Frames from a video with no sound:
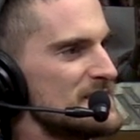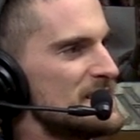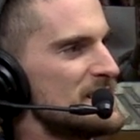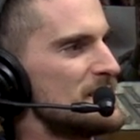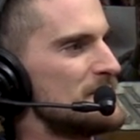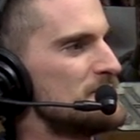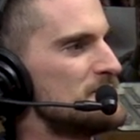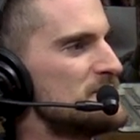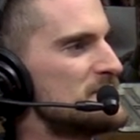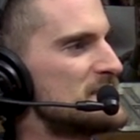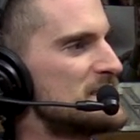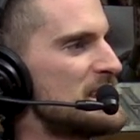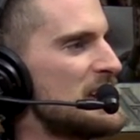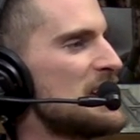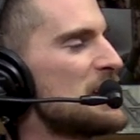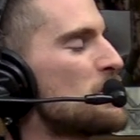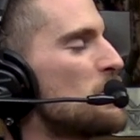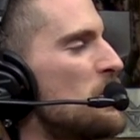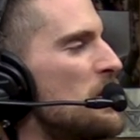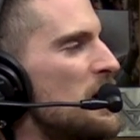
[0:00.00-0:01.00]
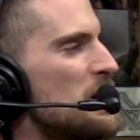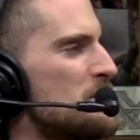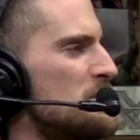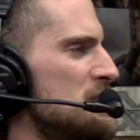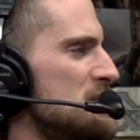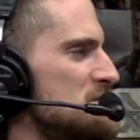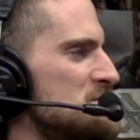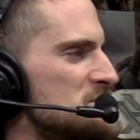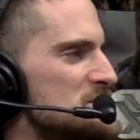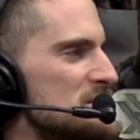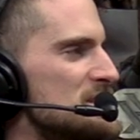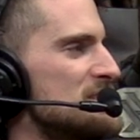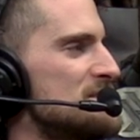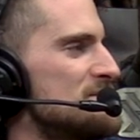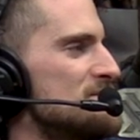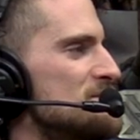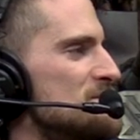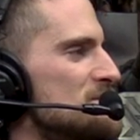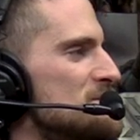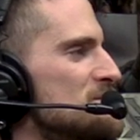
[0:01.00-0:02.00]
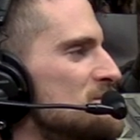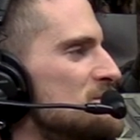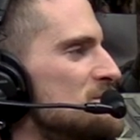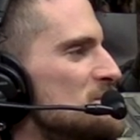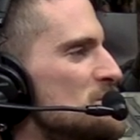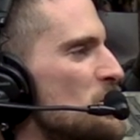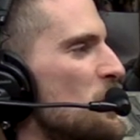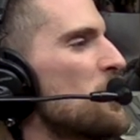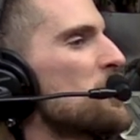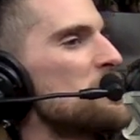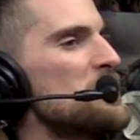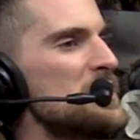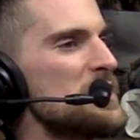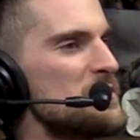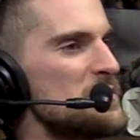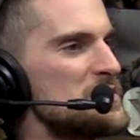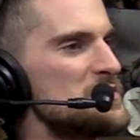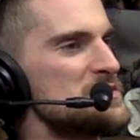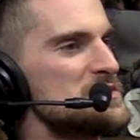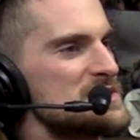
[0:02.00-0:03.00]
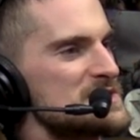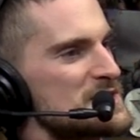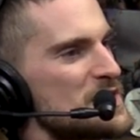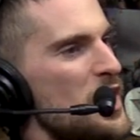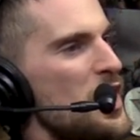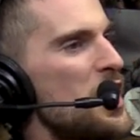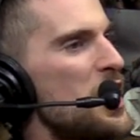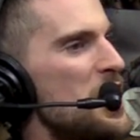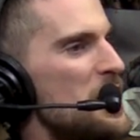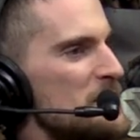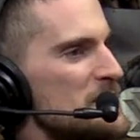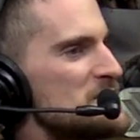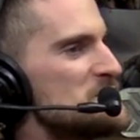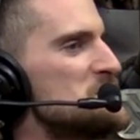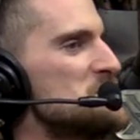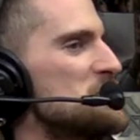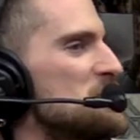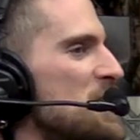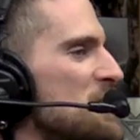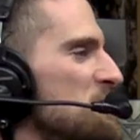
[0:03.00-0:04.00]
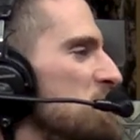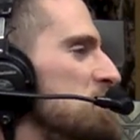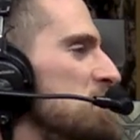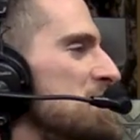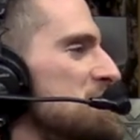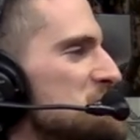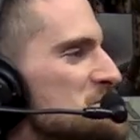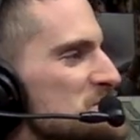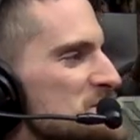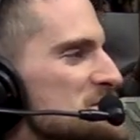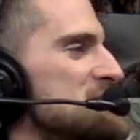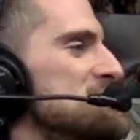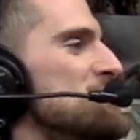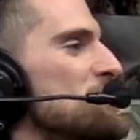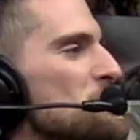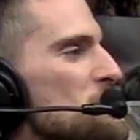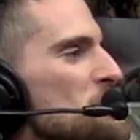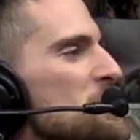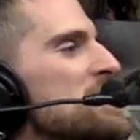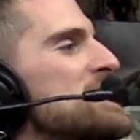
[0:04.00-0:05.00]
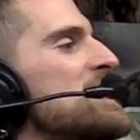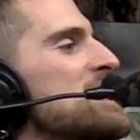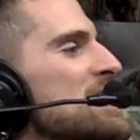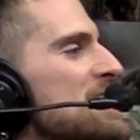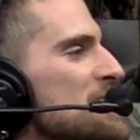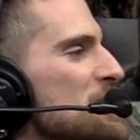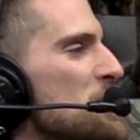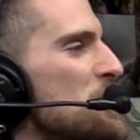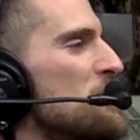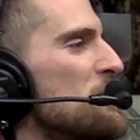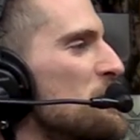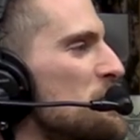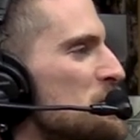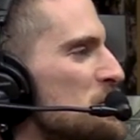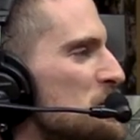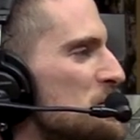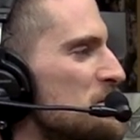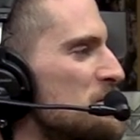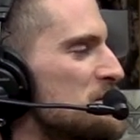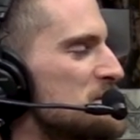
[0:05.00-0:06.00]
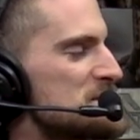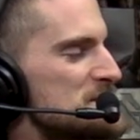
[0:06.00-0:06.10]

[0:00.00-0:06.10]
a cakewalk, but it, it normally when you're just calm and shooting off a bench, you're just ringing yeah, it over right. and over.